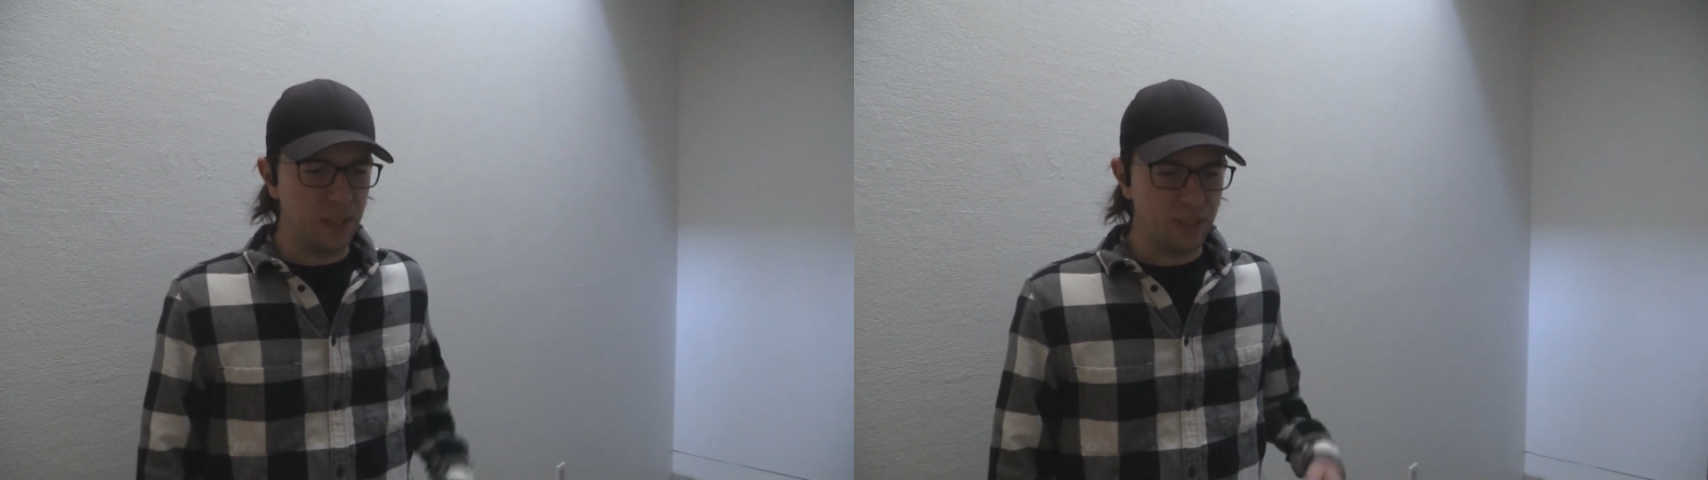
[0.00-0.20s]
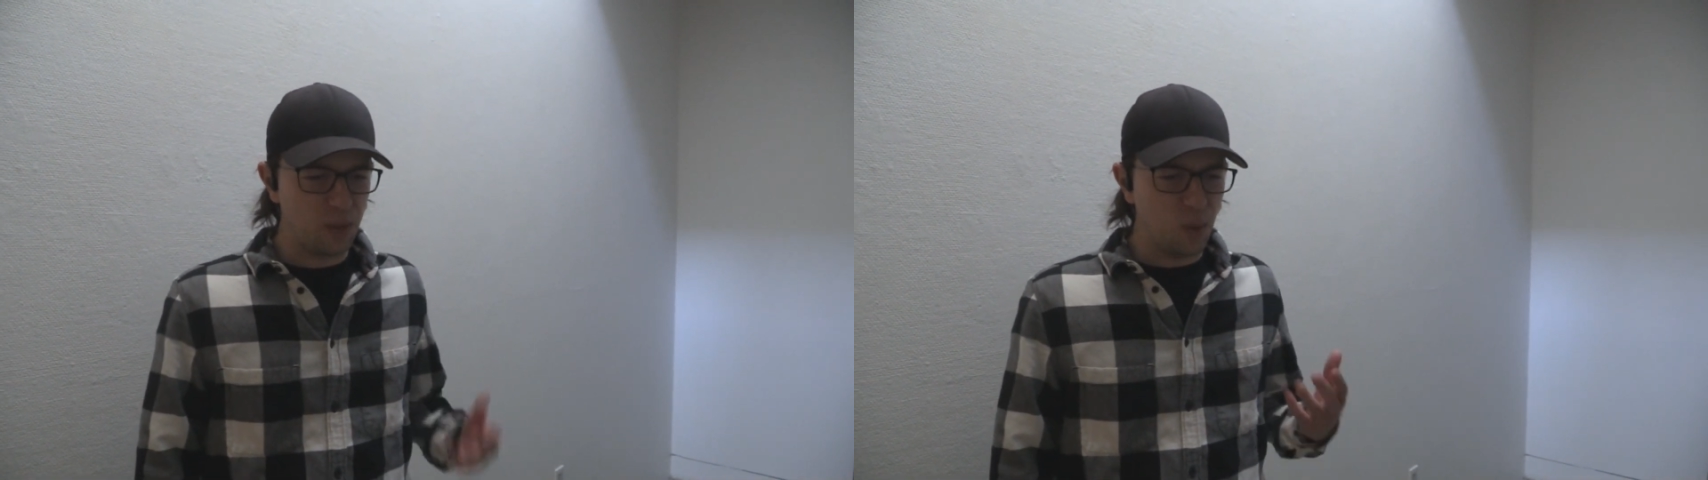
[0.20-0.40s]

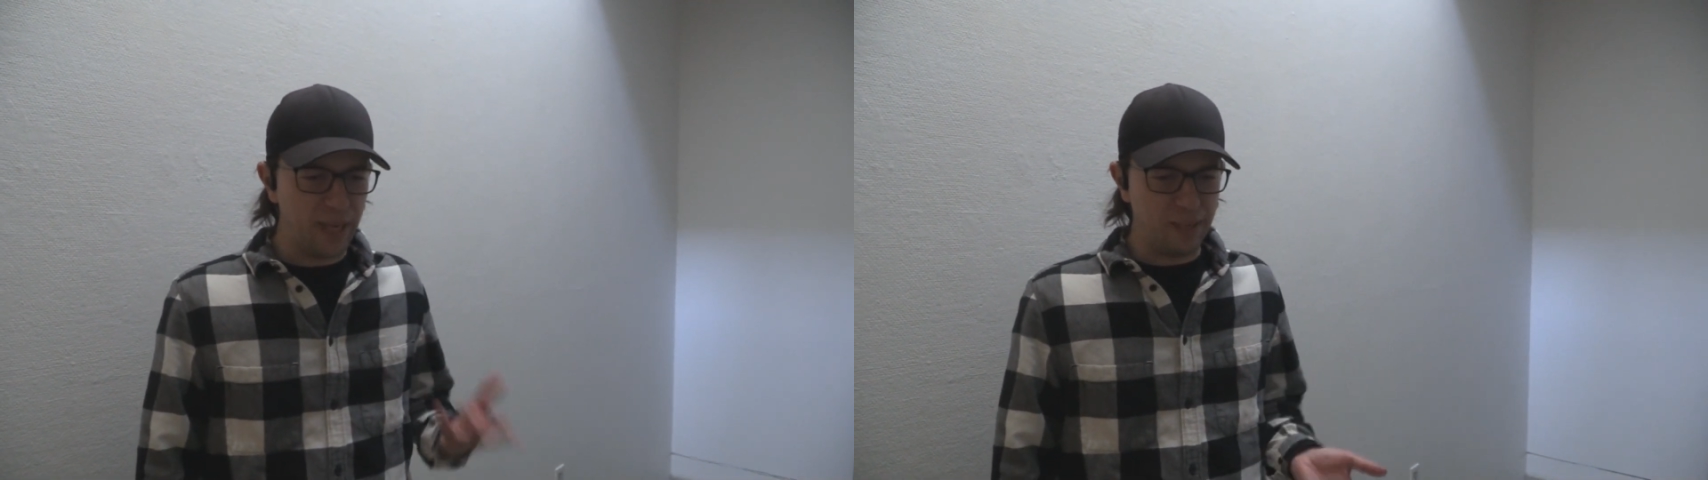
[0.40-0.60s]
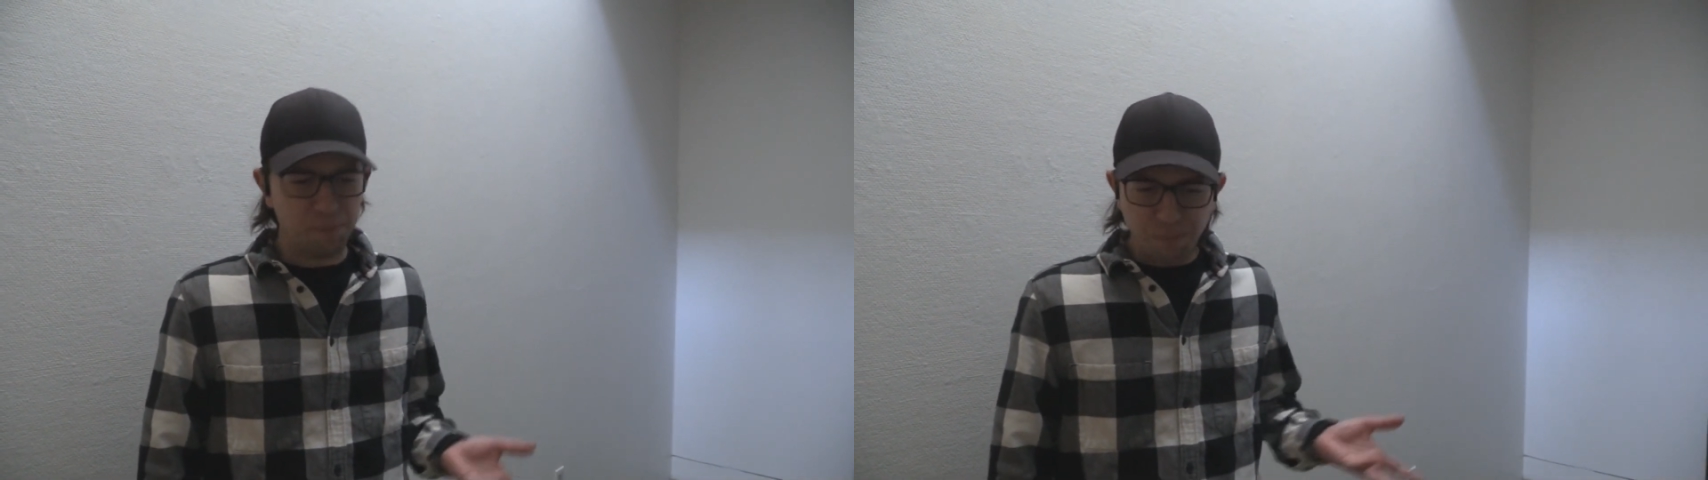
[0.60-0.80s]
was
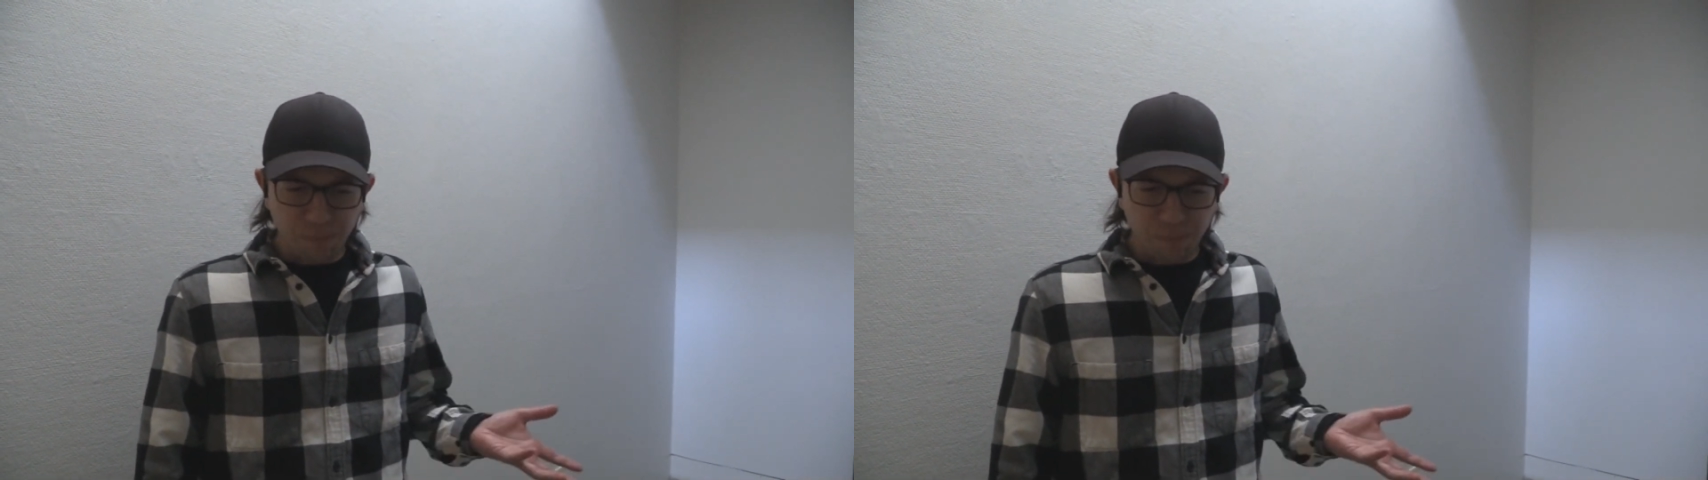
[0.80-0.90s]
quite